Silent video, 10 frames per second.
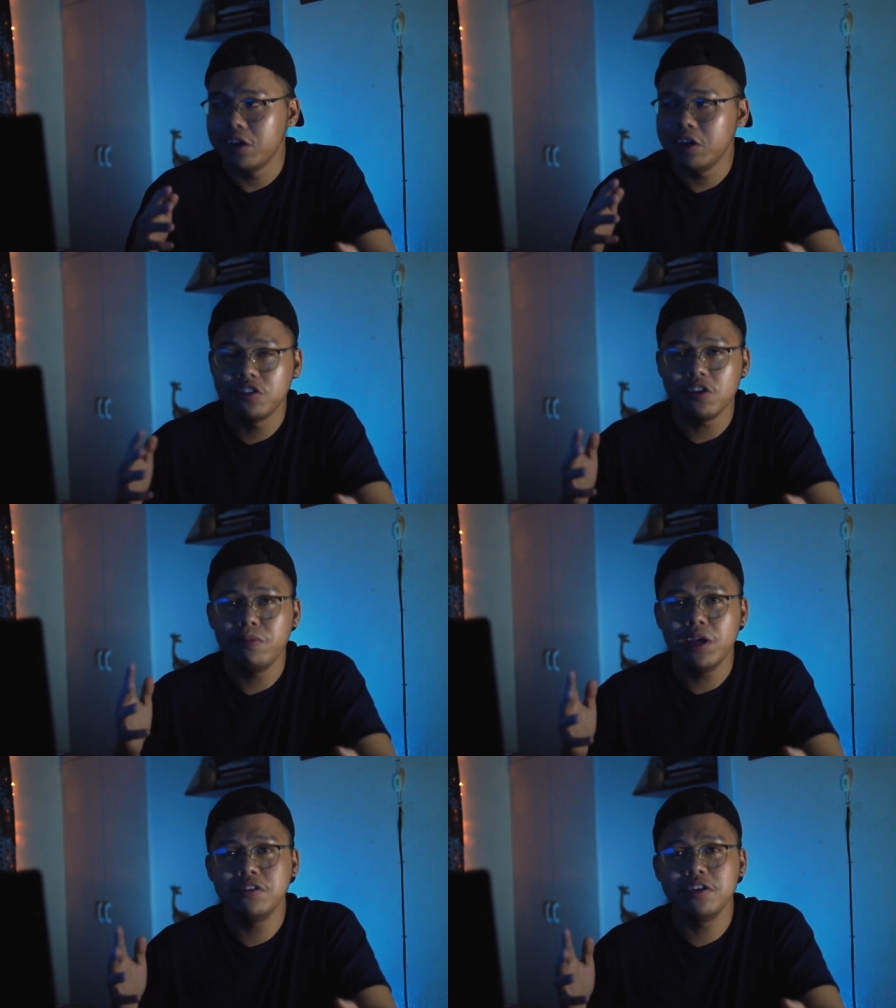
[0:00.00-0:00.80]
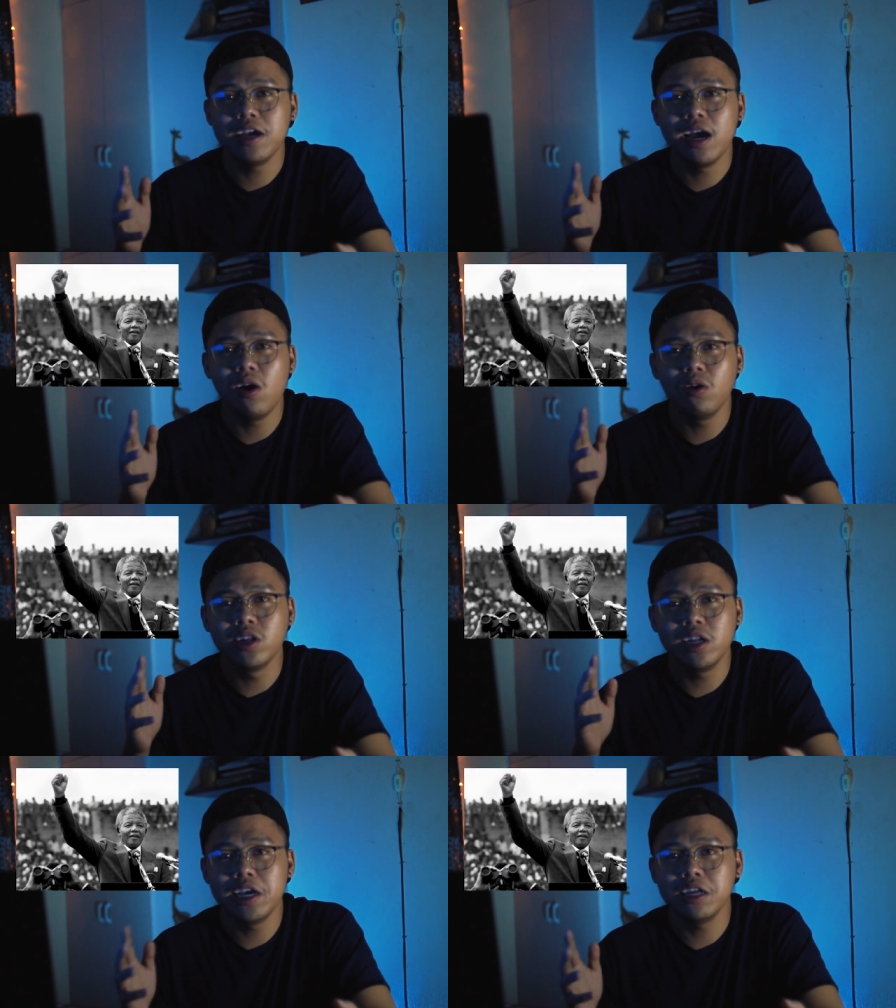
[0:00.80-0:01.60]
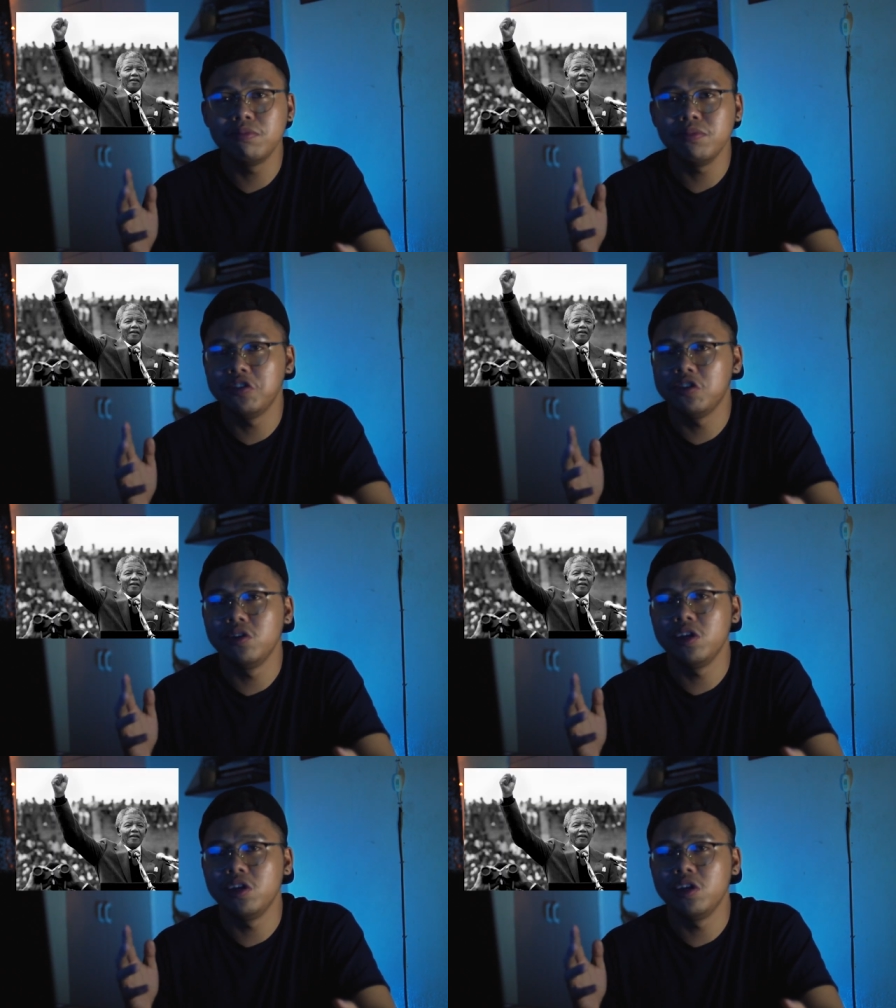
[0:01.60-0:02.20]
It's amazing how the late Mr.